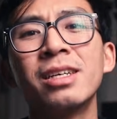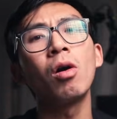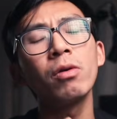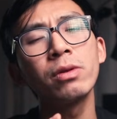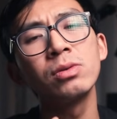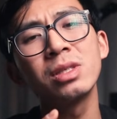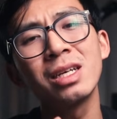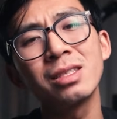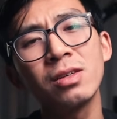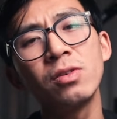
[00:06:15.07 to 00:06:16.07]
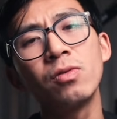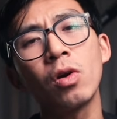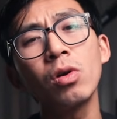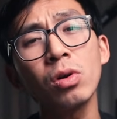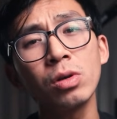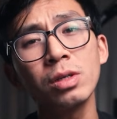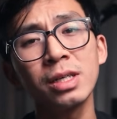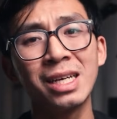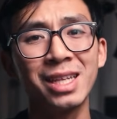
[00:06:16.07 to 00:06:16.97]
all those things that you've earned